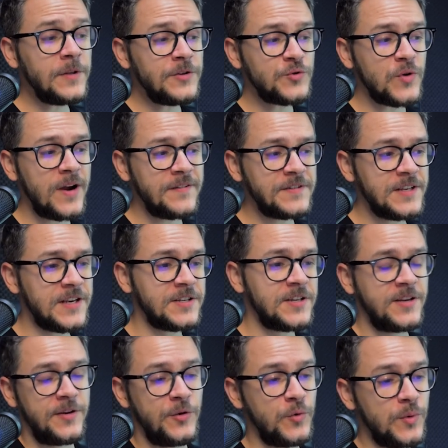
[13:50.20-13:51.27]
the draft
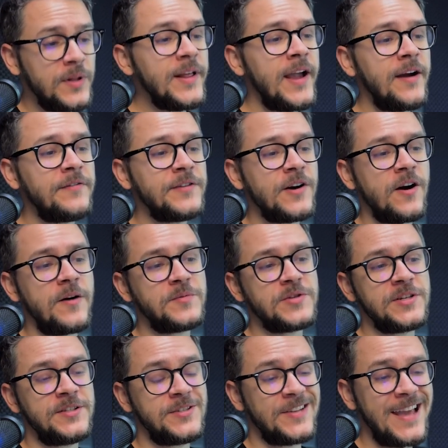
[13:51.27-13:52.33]
section, you will have the
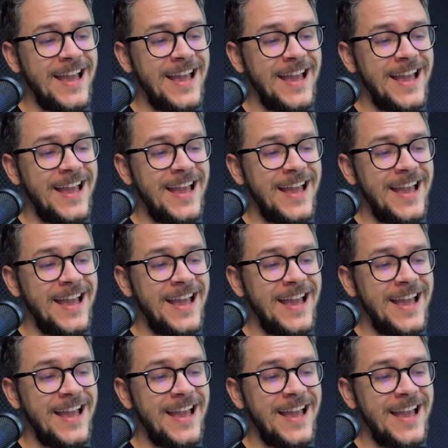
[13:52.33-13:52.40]
option to